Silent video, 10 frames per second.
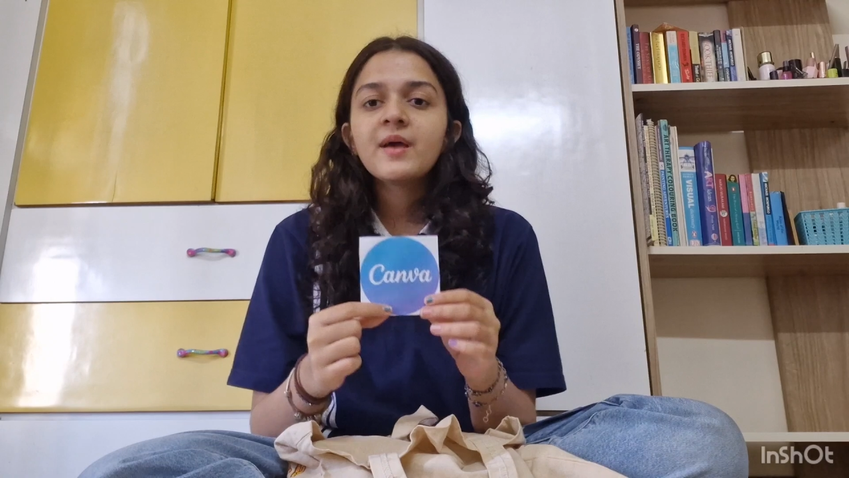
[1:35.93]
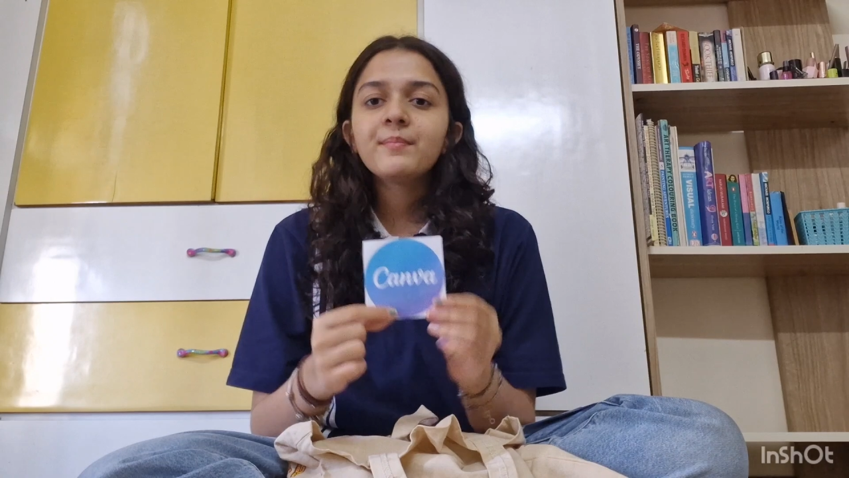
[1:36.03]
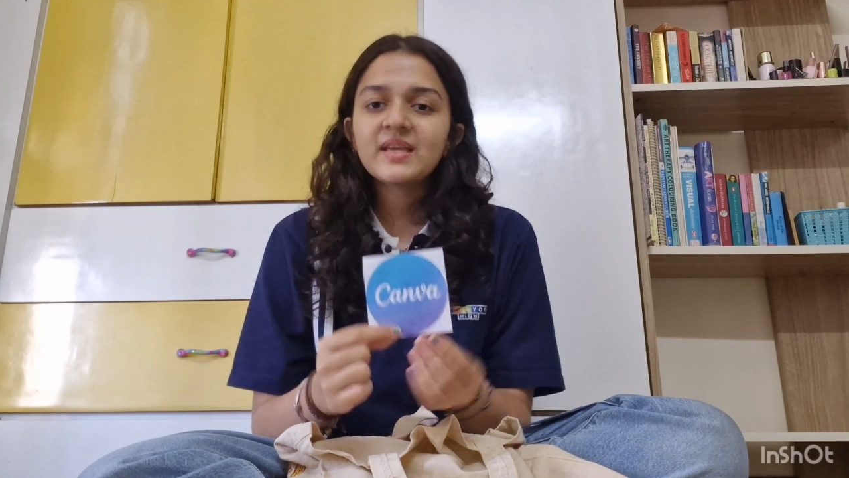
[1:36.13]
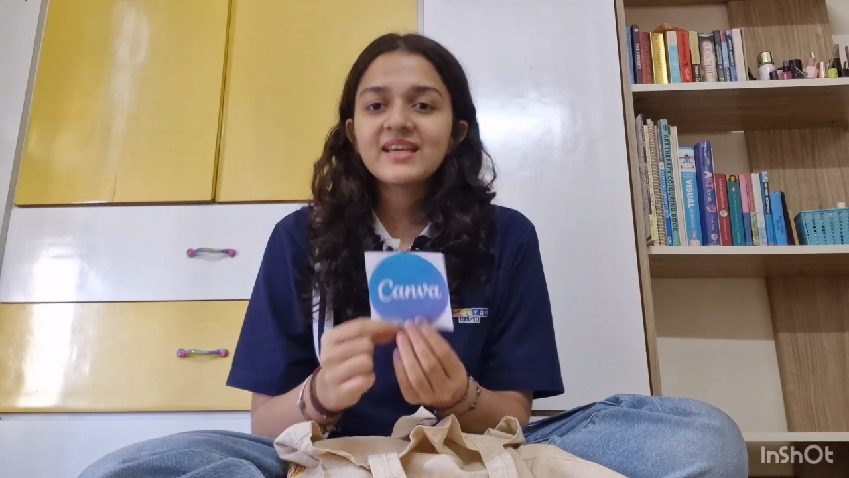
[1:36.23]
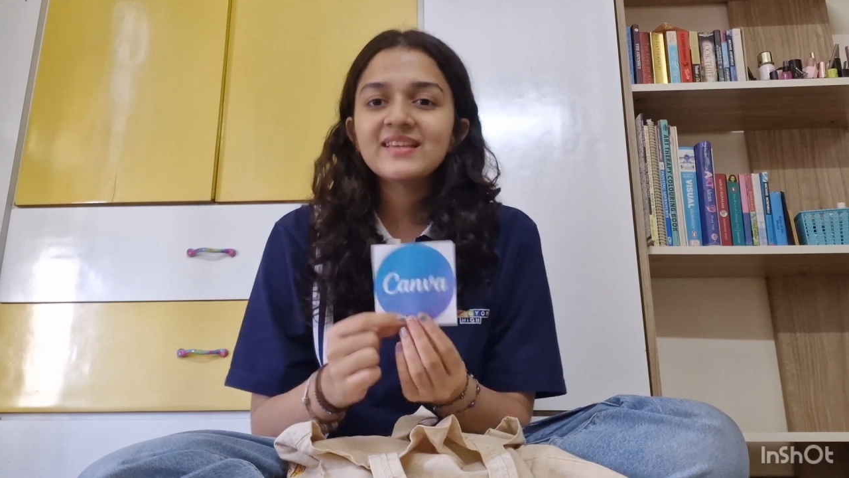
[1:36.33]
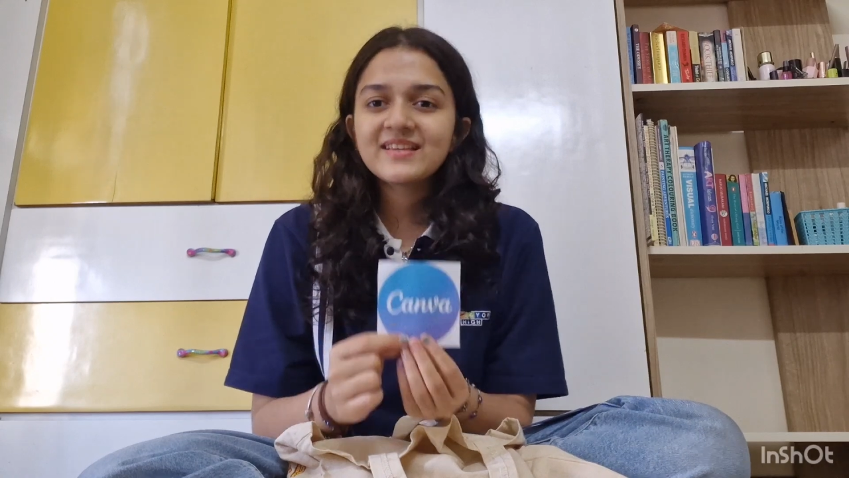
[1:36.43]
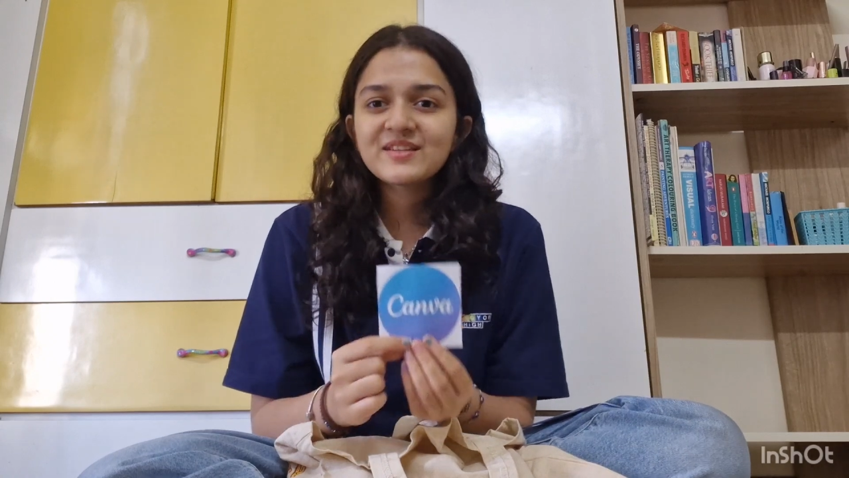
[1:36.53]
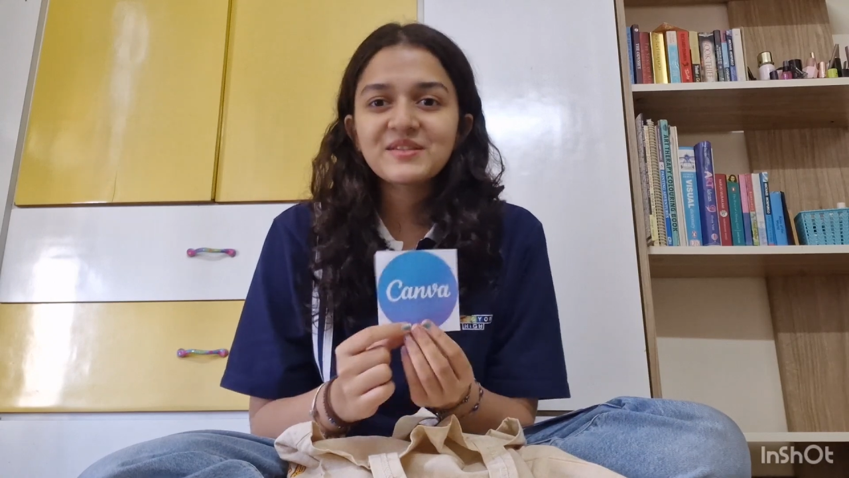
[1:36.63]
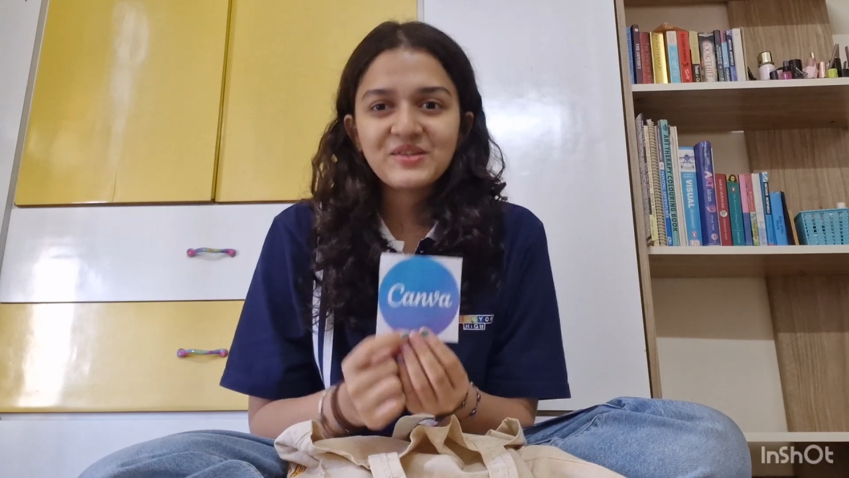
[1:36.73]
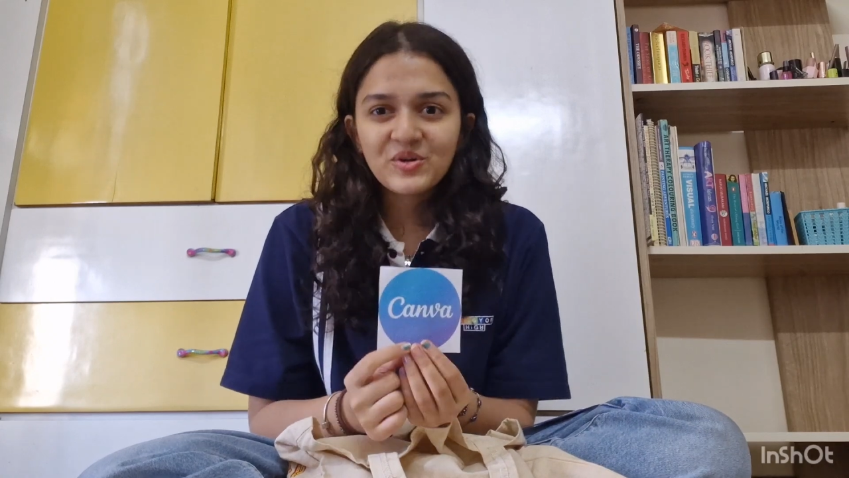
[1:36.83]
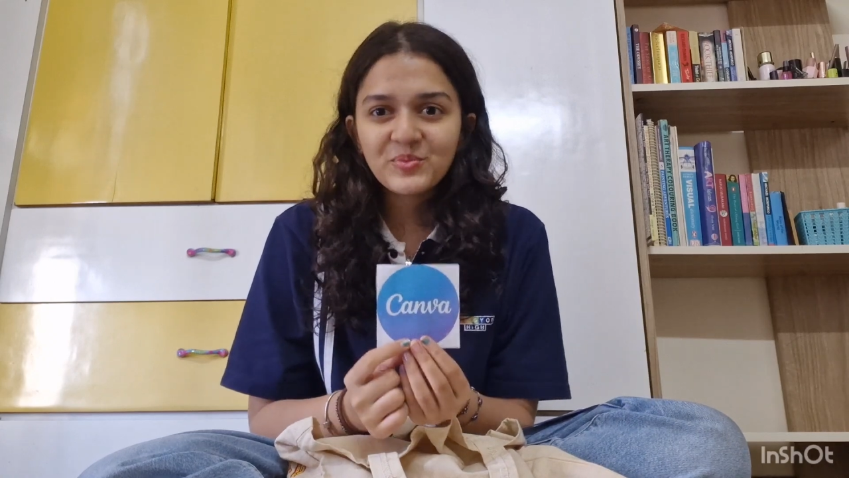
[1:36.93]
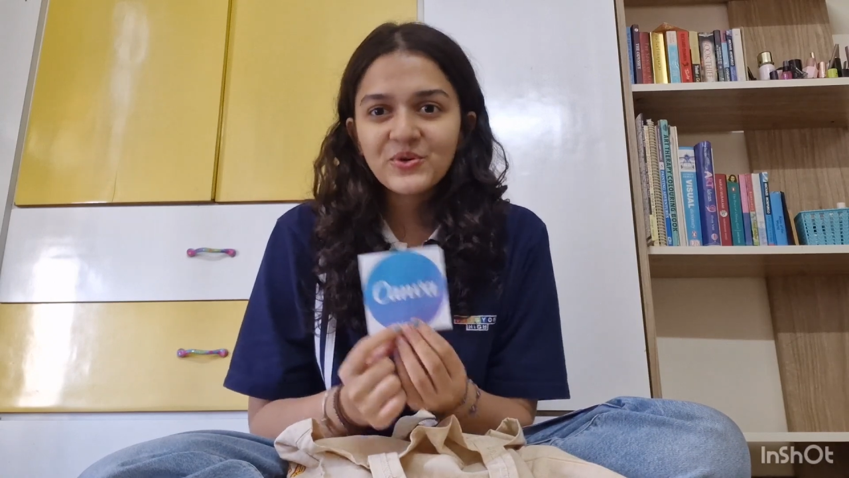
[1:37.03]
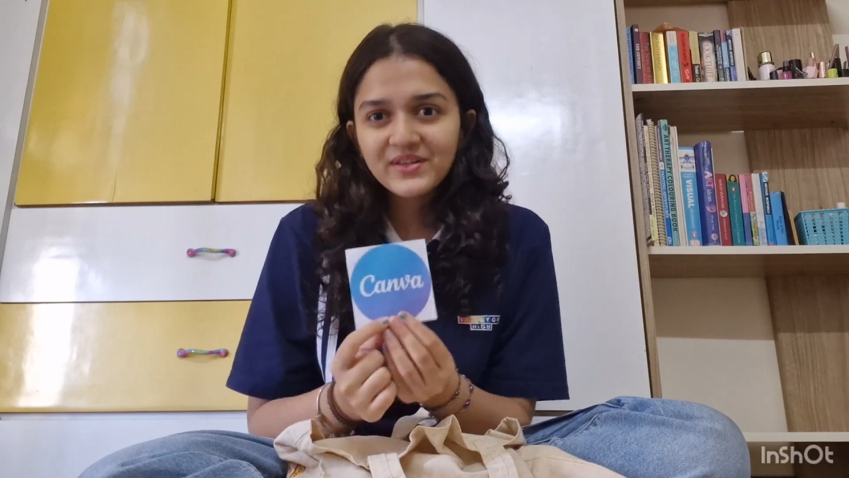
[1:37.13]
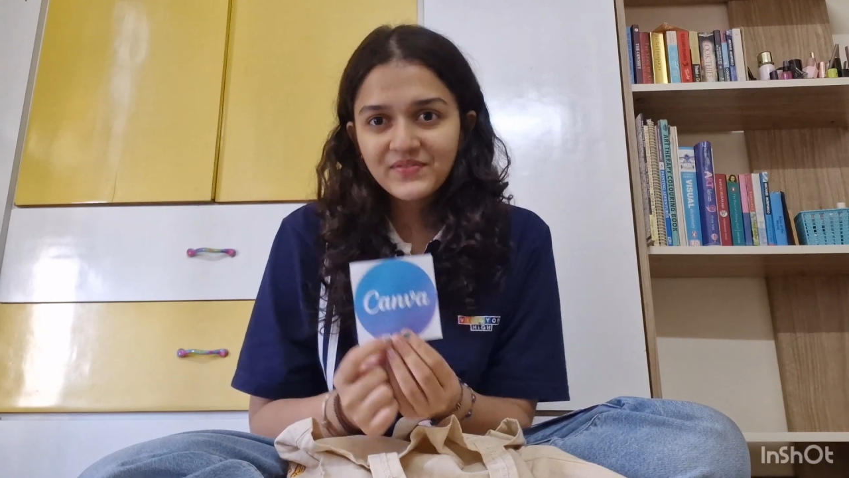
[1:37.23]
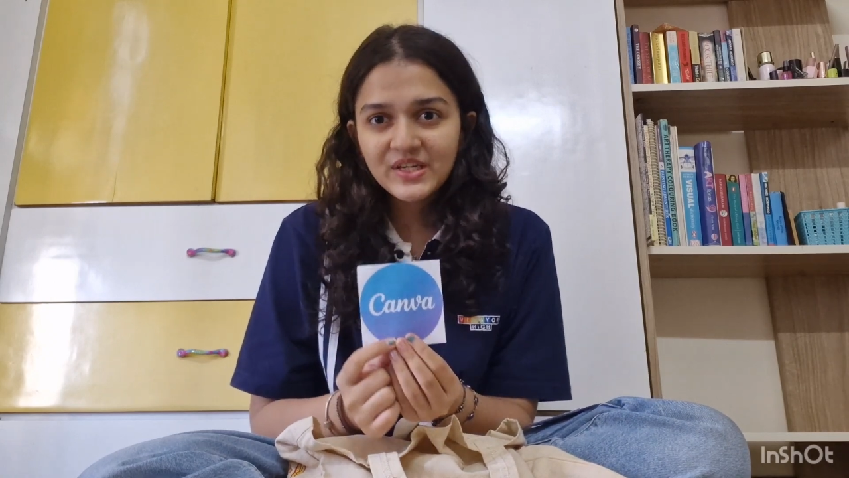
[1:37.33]
making things a lot more
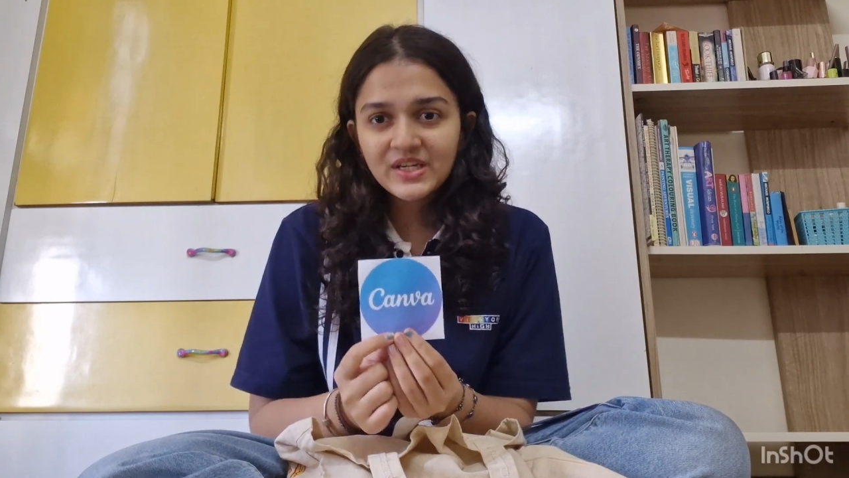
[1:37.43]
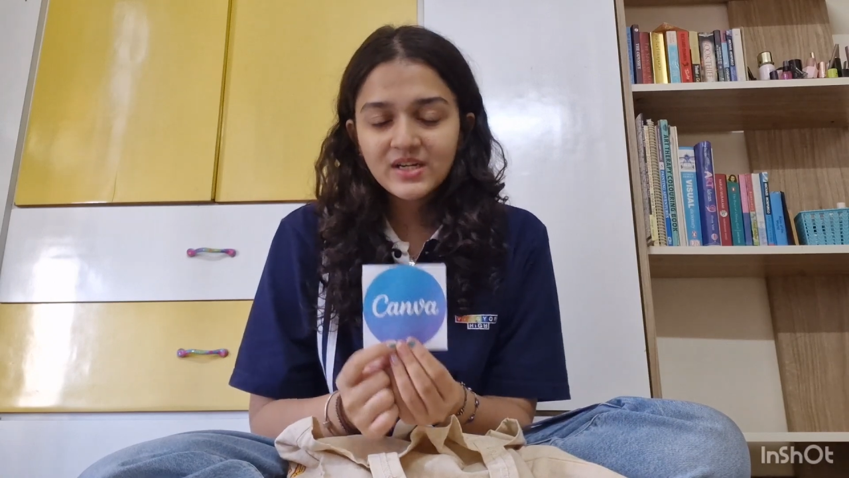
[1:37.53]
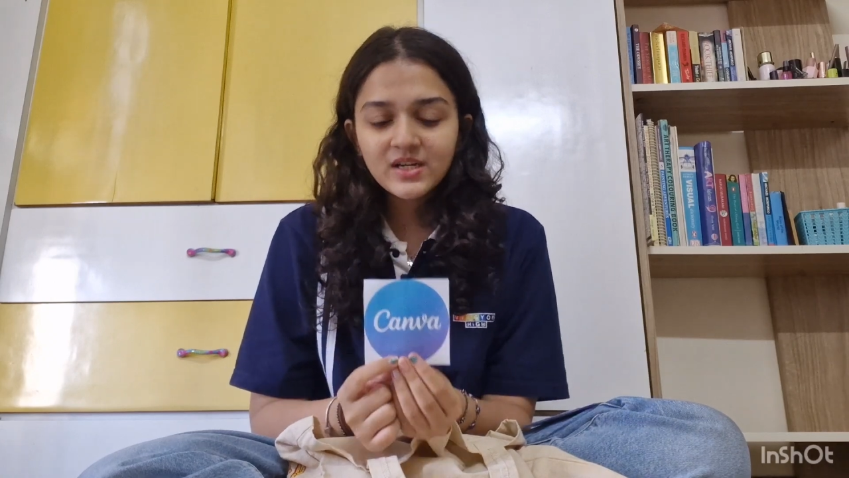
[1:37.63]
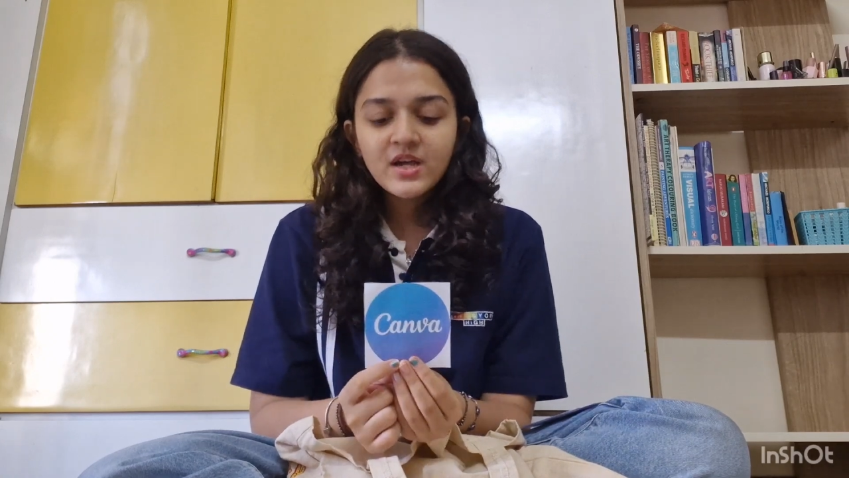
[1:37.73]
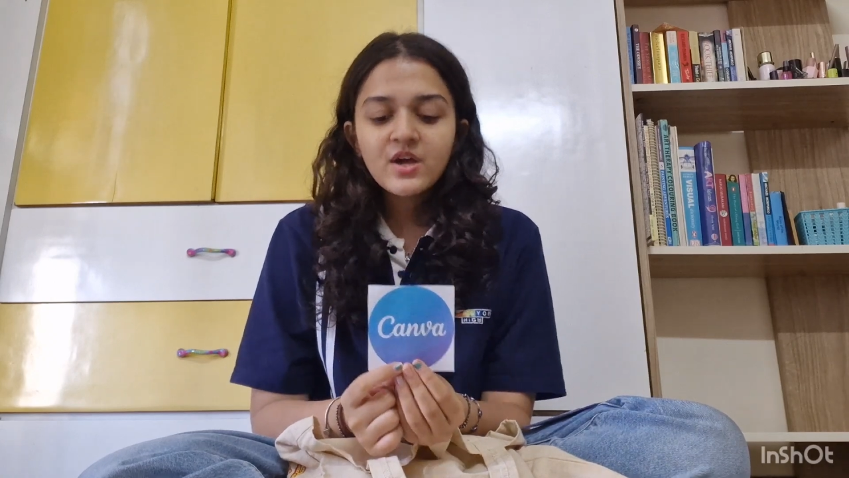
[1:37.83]
convenient.